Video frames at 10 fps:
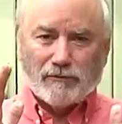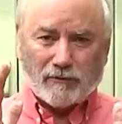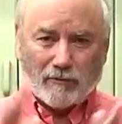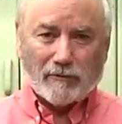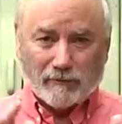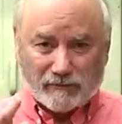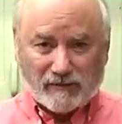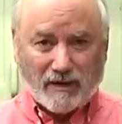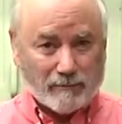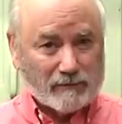Turner's
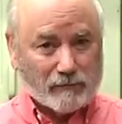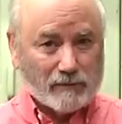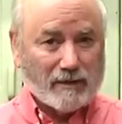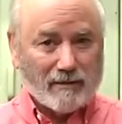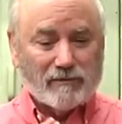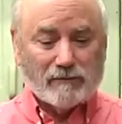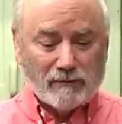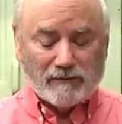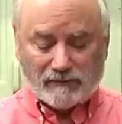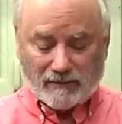tape. It's really heavy
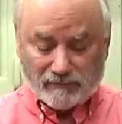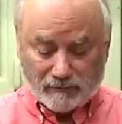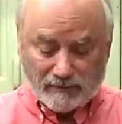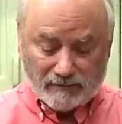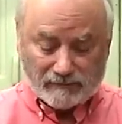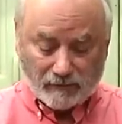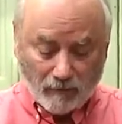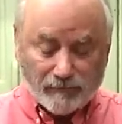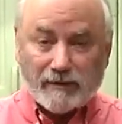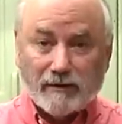duty stuff, so it's
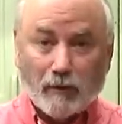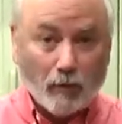hopefully going to